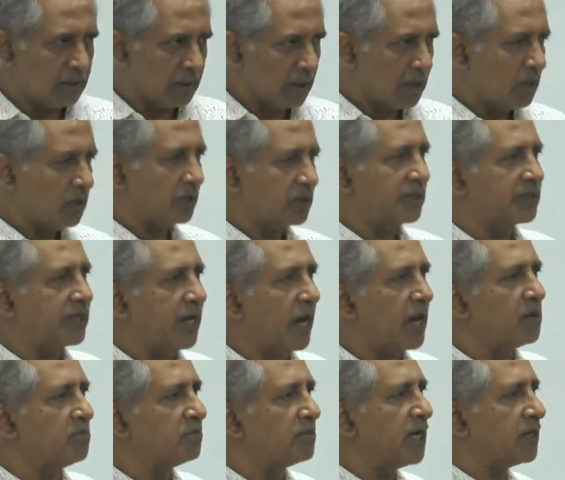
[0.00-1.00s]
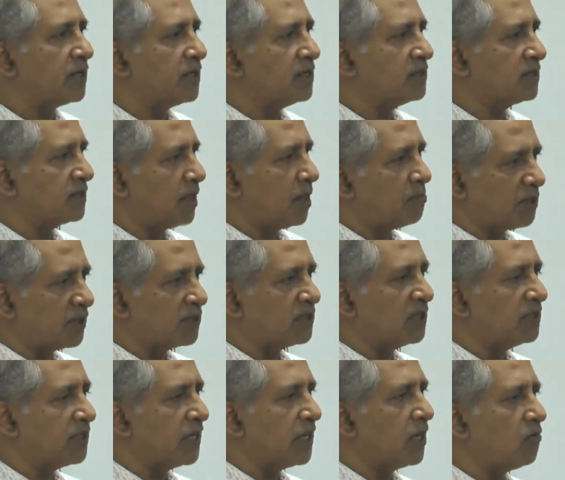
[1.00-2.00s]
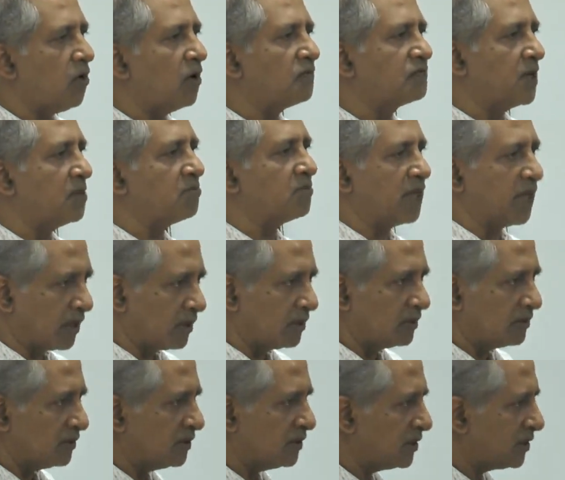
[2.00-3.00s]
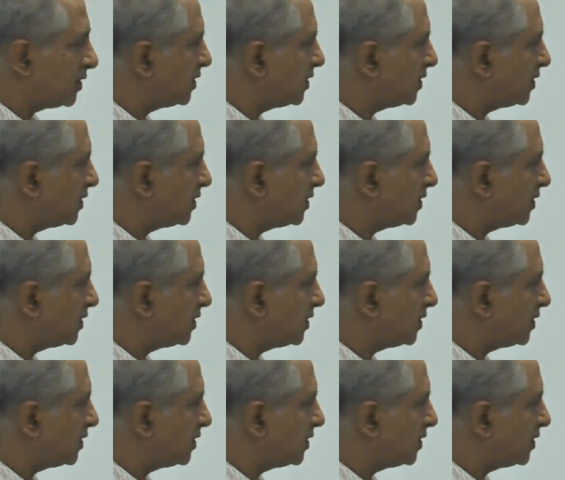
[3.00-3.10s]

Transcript: you know, the time that is representative of something. This